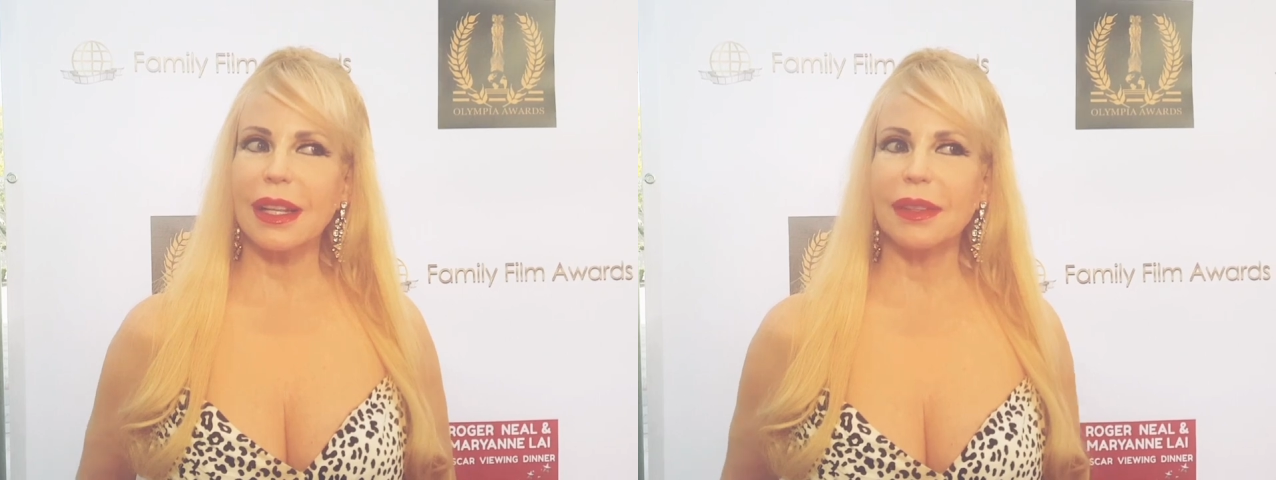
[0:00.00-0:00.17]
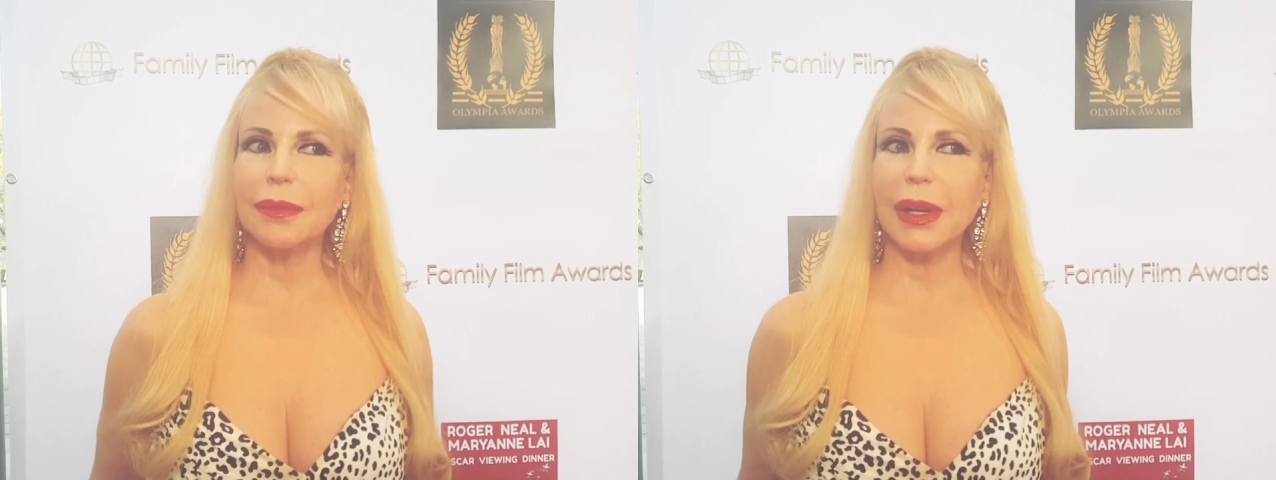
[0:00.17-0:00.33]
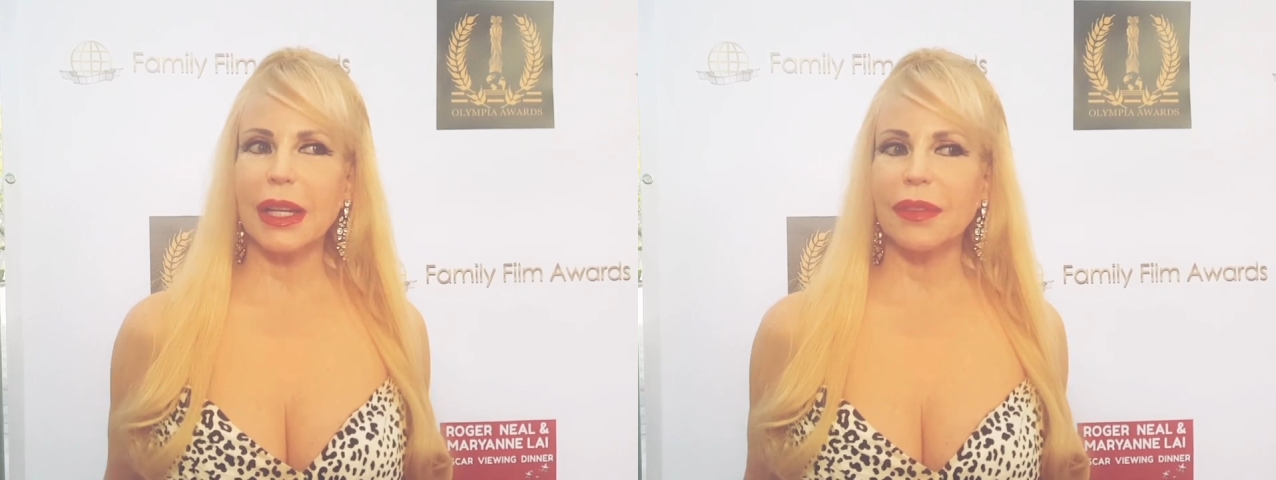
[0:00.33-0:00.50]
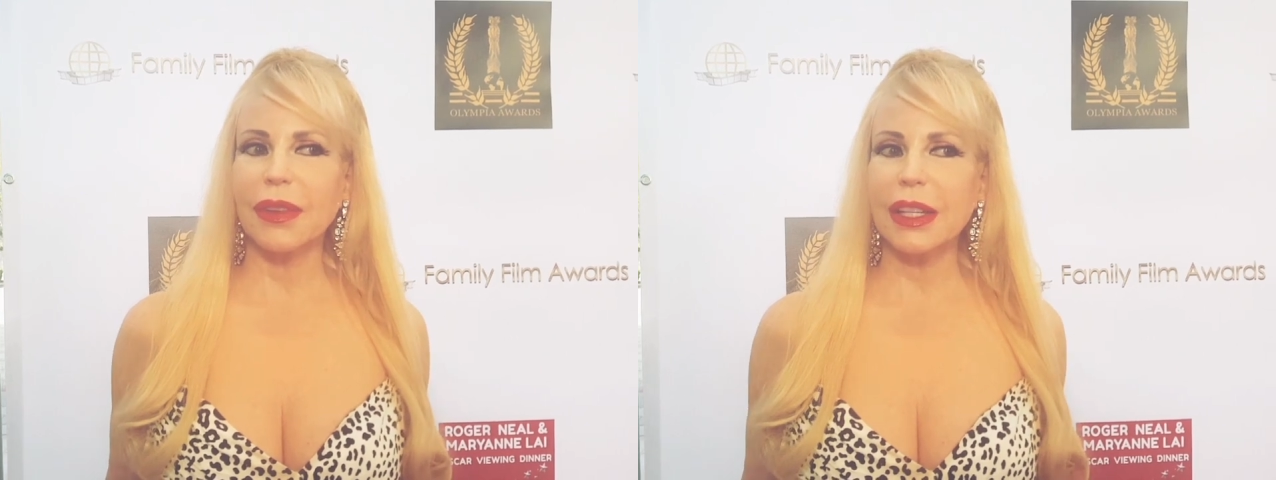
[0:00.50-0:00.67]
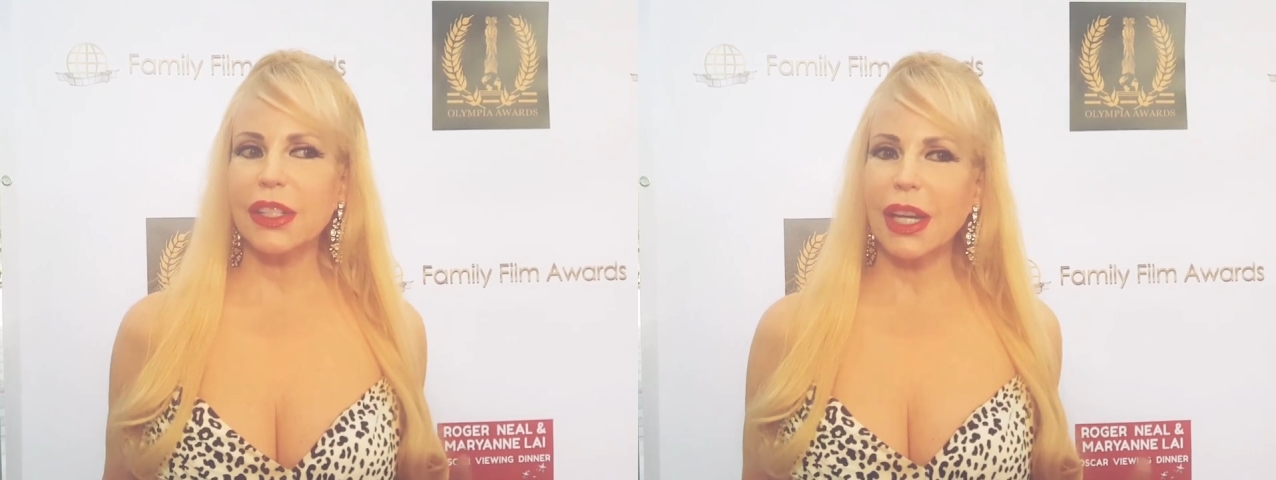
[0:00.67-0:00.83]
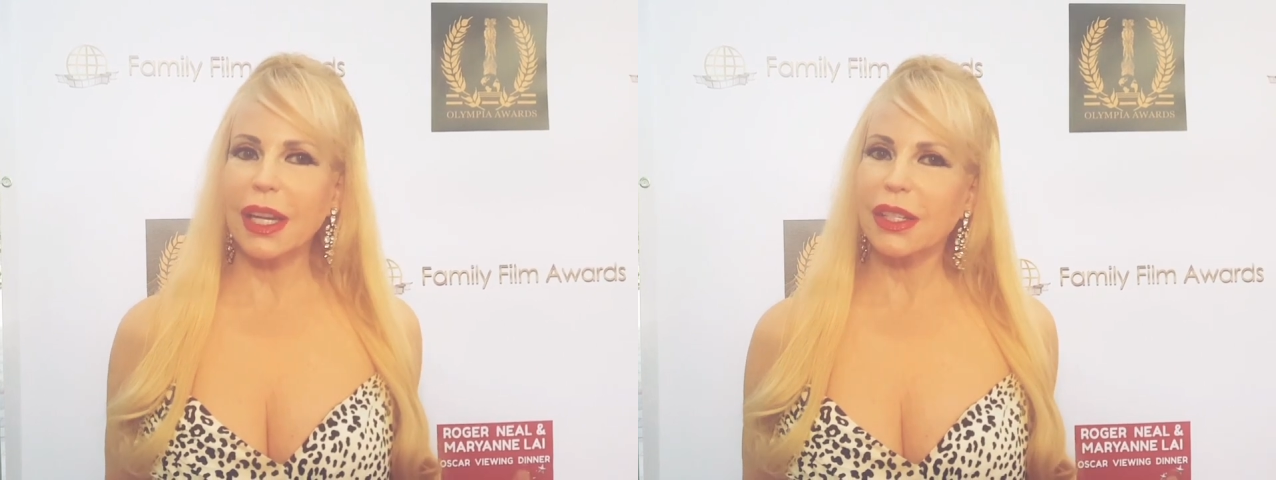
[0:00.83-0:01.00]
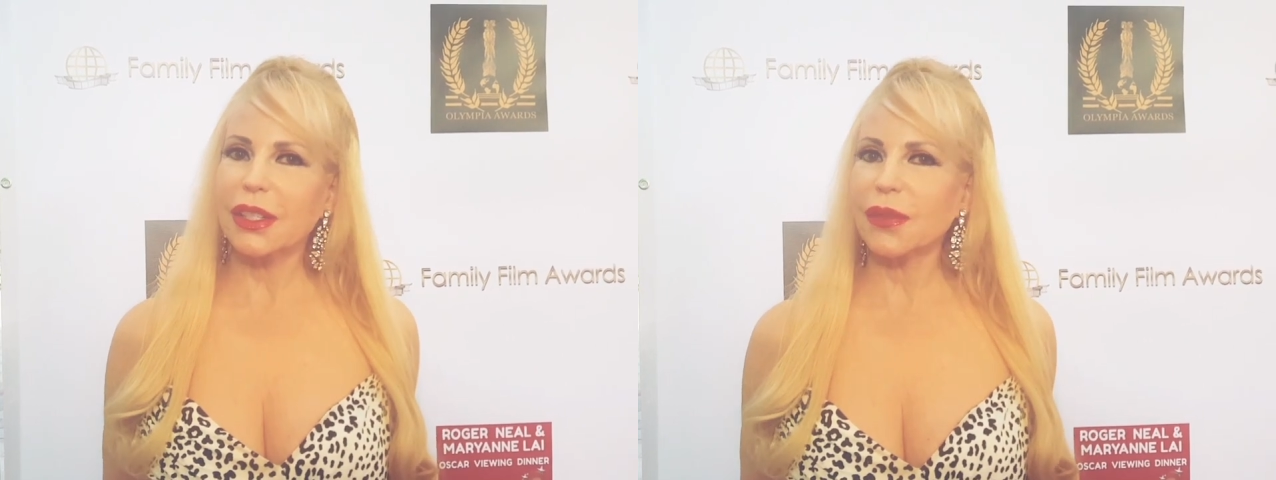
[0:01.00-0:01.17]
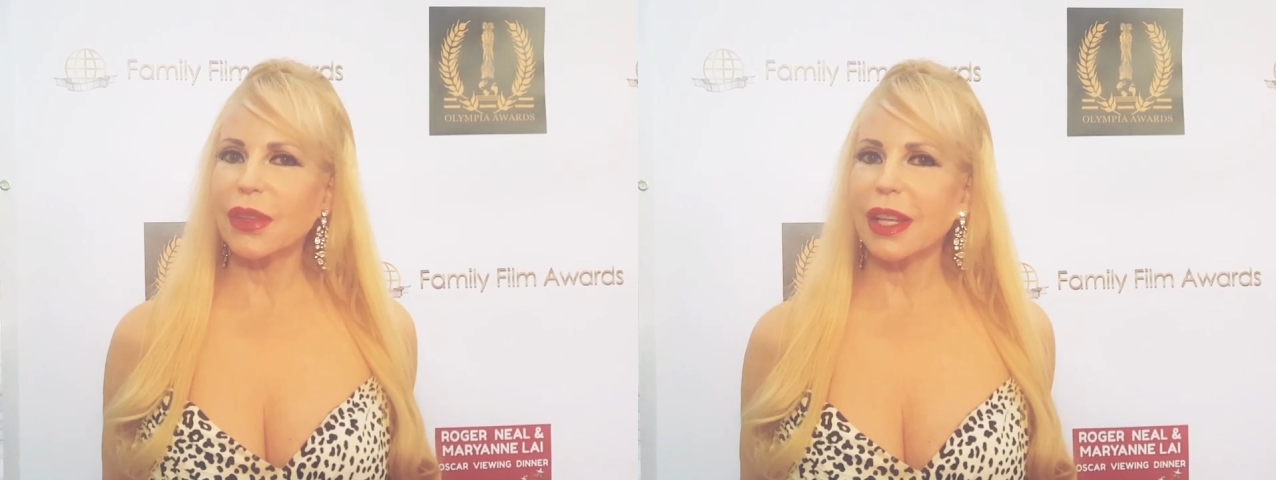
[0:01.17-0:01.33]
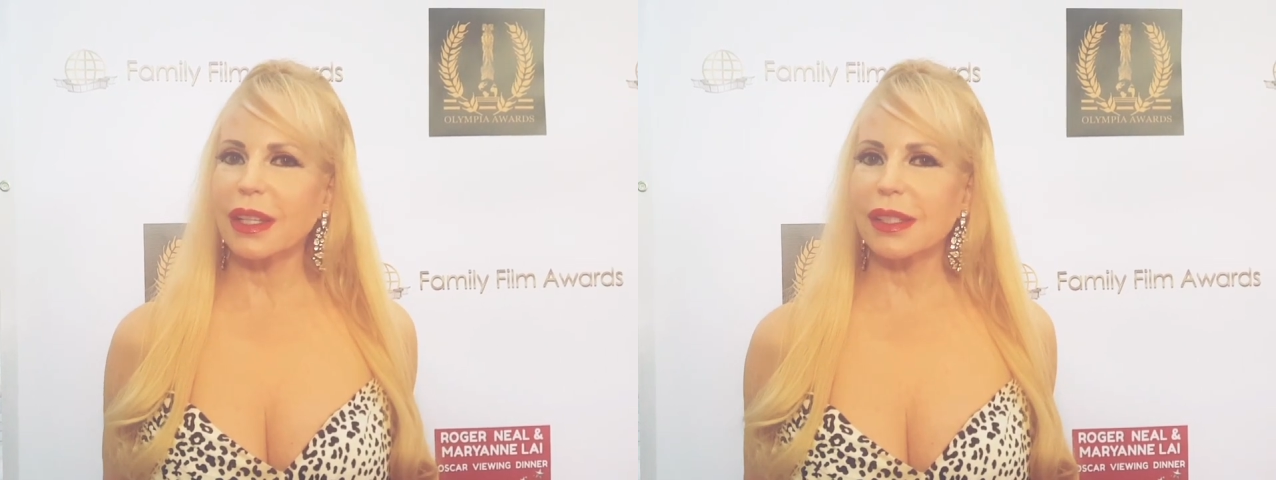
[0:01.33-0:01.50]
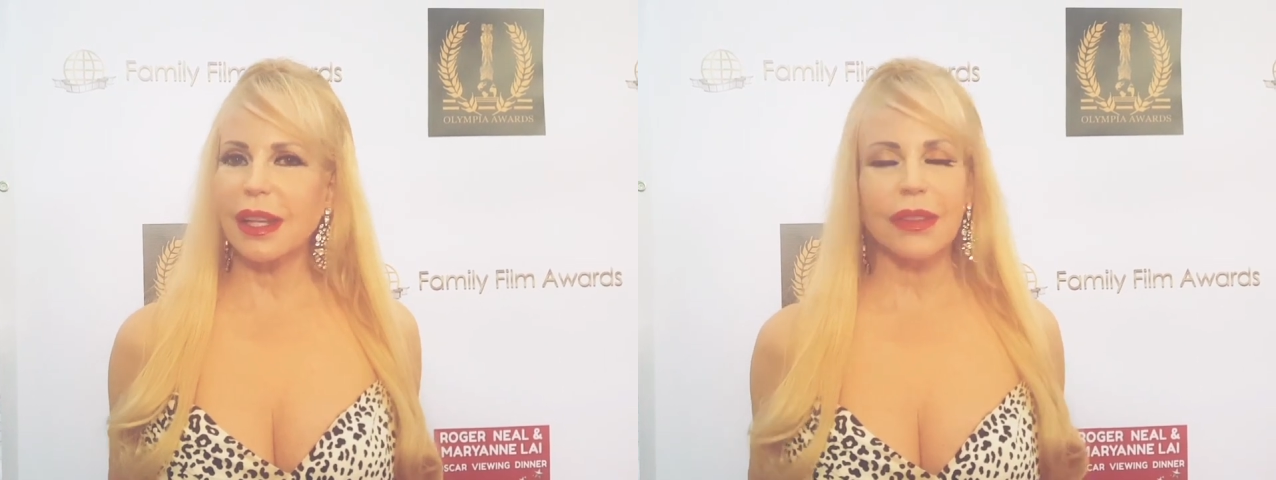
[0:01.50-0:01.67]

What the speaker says: but if I changed some things,